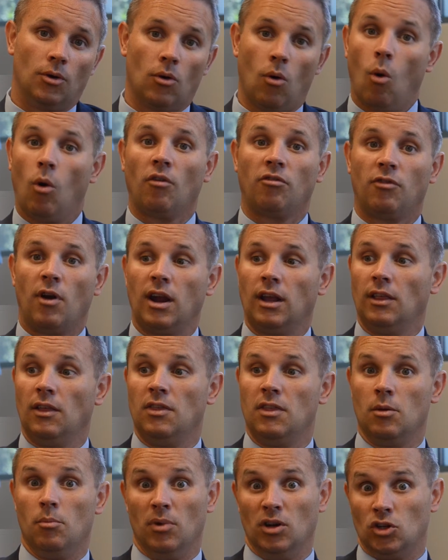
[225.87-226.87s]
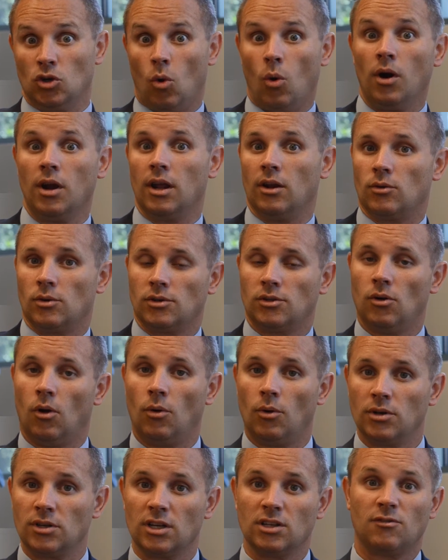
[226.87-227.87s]
or frankly the majority interest
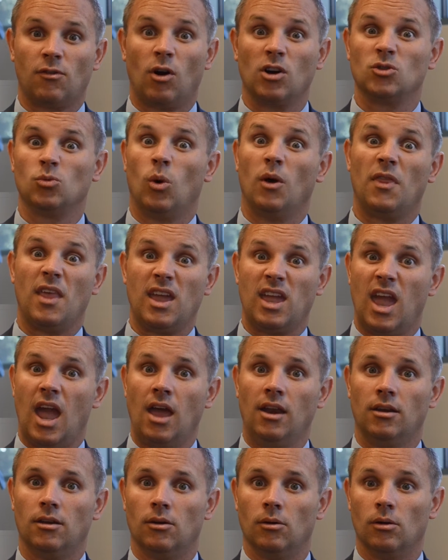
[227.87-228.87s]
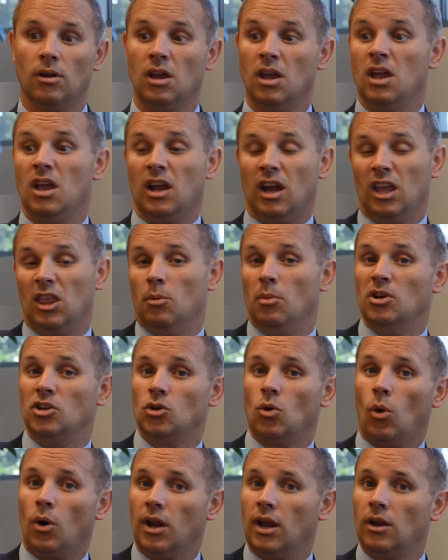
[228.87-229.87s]
holders, as far as what they can do. Can the
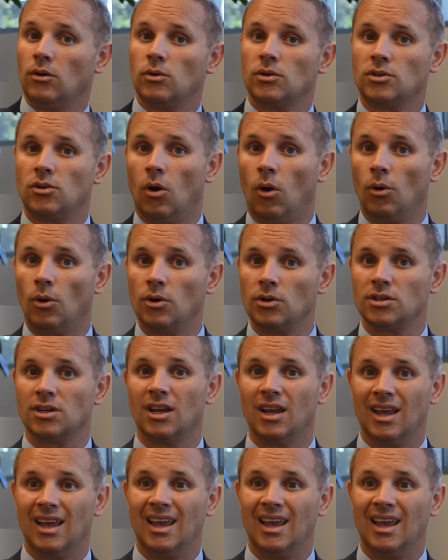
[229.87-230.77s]
majority interest holders